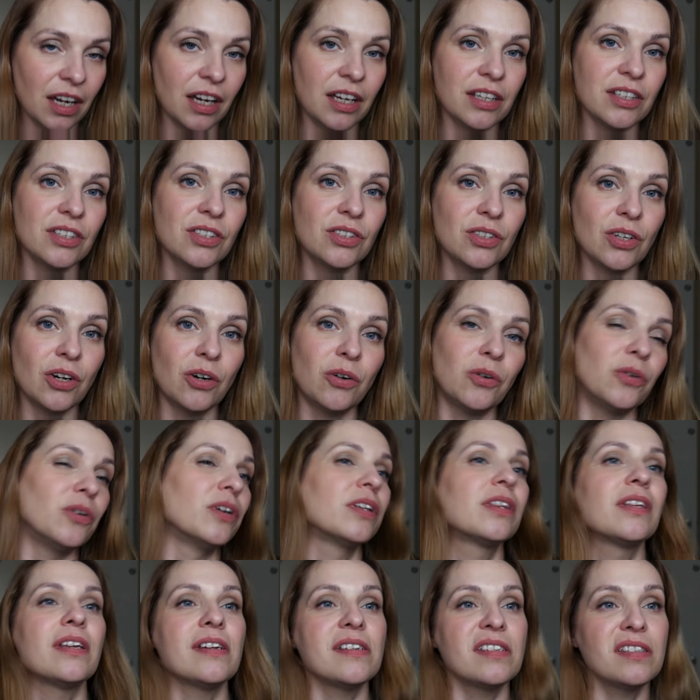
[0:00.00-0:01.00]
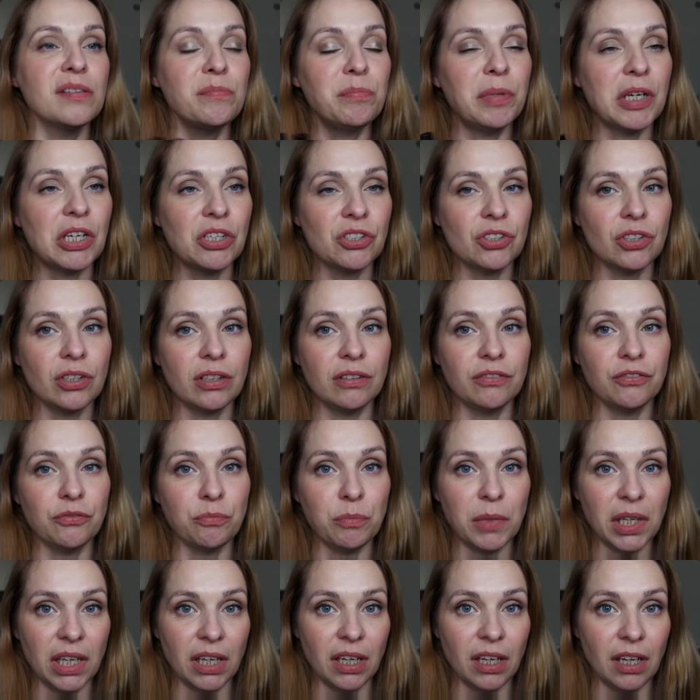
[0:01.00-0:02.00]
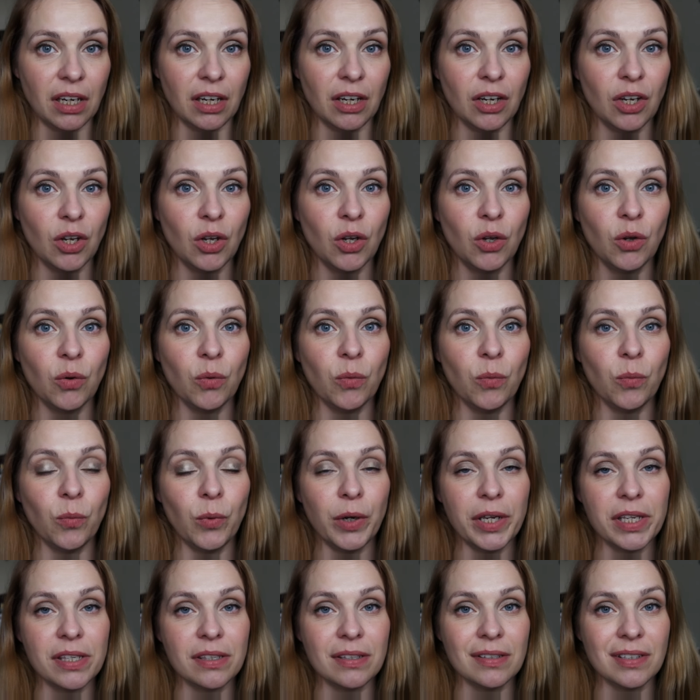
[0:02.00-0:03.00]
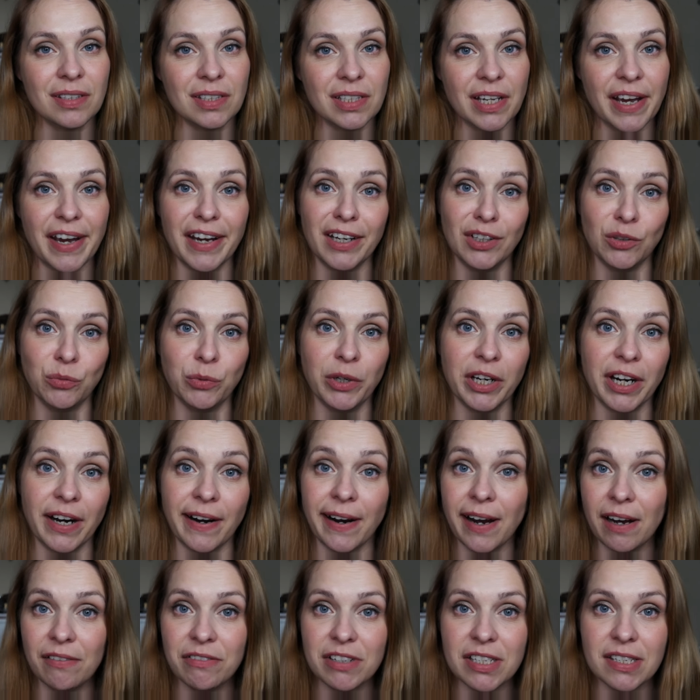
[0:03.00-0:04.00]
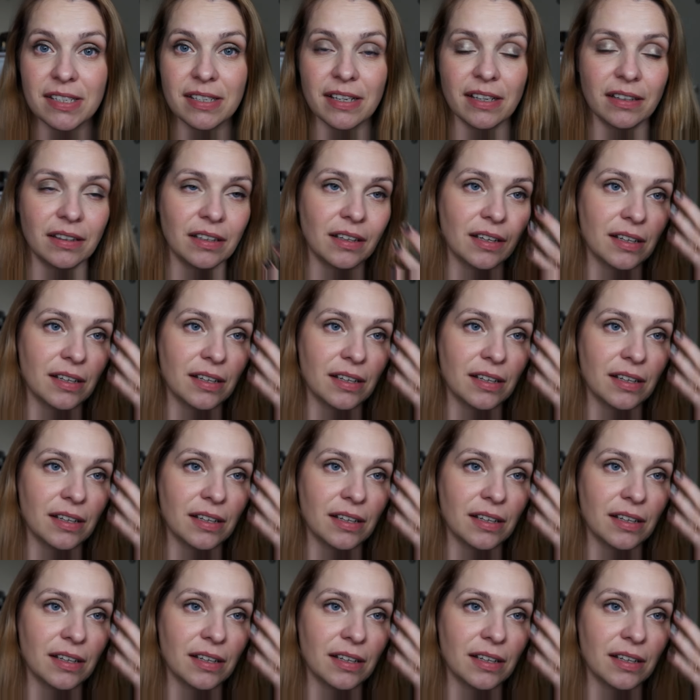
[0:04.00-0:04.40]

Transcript: So there's a picture of me with the side where I haven't set the